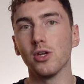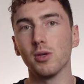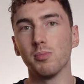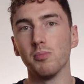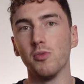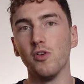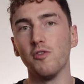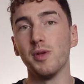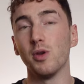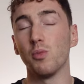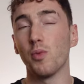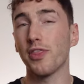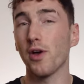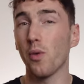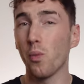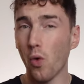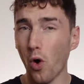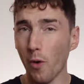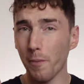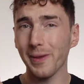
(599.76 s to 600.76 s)
good movement with
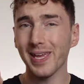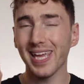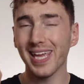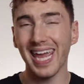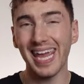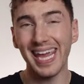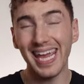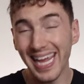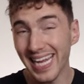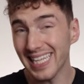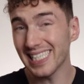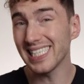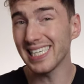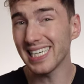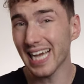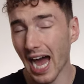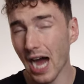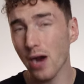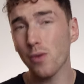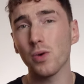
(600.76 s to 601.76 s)
a whopping
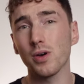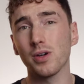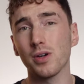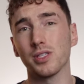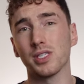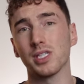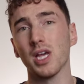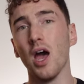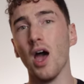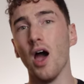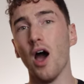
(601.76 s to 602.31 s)
eighty hours